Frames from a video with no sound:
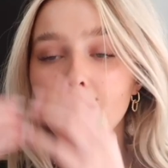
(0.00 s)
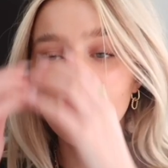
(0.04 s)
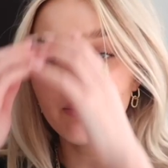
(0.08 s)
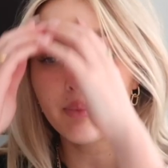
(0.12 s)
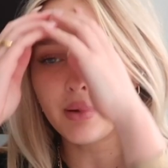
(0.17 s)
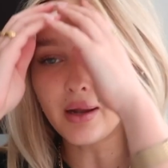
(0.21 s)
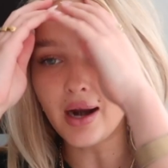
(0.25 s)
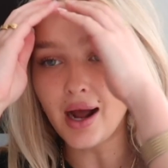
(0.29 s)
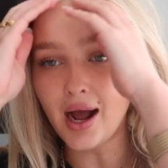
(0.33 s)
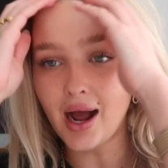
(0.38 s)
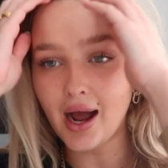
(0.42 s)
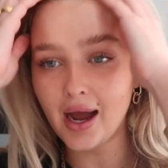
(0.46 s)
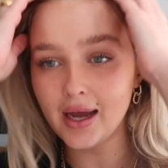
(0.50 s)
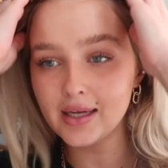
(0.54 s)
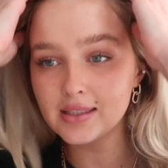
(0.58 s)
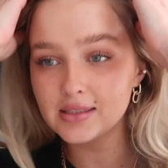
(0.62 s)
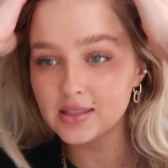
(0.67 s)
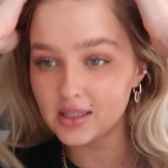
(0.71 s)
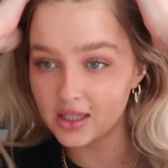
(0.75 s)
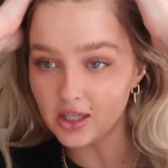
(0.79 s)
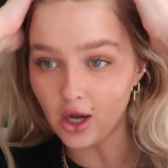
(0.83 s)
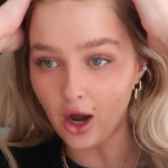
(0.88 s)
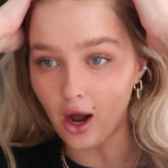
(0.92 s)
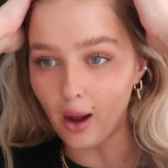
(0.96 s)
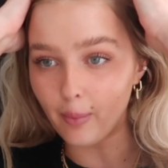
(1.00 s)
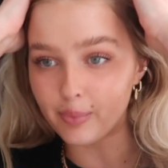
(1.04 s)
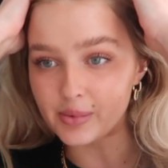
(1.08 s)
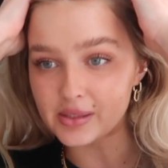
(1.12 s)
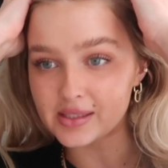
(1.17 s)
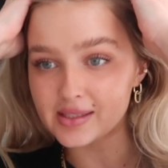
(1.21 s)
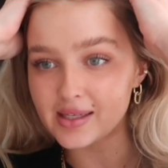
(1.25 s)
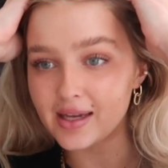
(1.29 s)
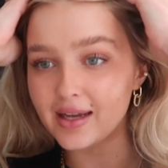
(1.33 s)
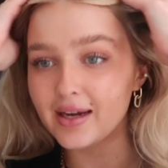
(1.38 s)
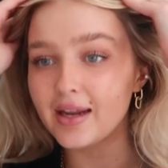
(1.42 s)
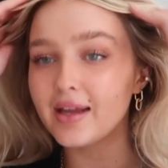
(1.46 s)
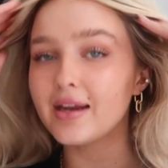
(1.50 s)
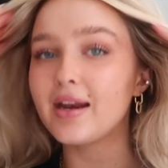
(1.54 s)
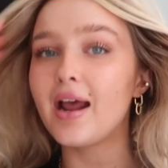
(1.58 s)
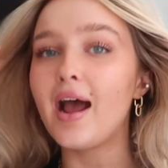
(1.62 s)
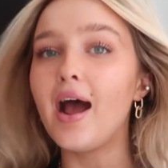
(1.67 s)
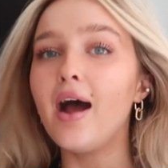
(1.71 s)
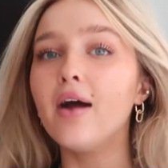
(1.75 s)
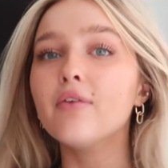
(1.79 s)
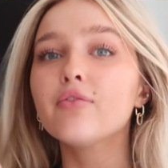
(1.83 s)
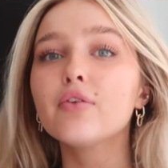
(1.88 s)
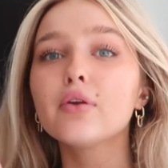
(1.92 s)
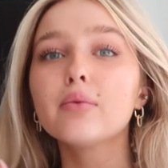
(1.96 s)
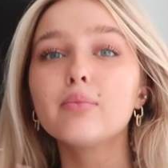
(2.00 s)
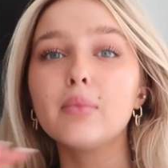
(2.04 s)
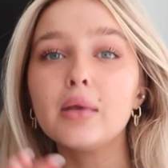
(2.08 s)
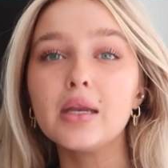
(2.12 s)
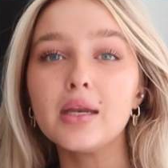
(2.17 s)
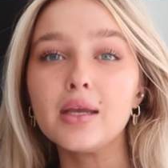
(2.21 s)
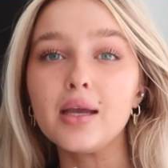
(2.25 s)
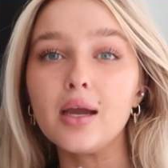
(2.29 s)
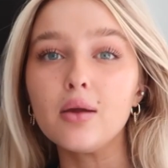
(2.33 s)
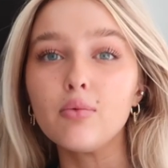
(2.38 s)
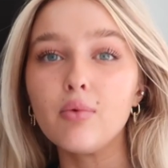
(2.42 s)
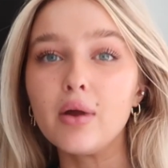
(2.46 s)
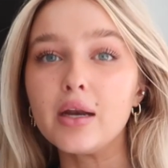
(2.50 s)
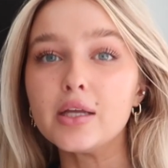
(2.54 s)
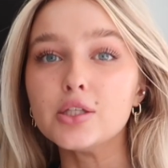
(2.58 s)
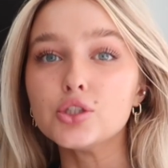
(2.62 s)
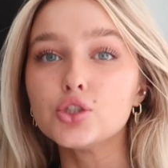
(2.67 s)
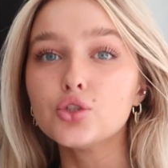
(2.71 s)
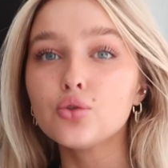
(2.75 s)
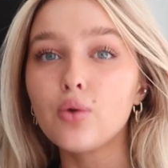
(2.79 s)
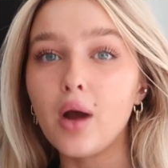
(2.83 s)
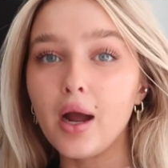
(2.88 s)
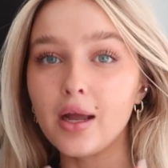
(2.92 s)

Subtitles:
But I did the opposite. In every meeting I went into,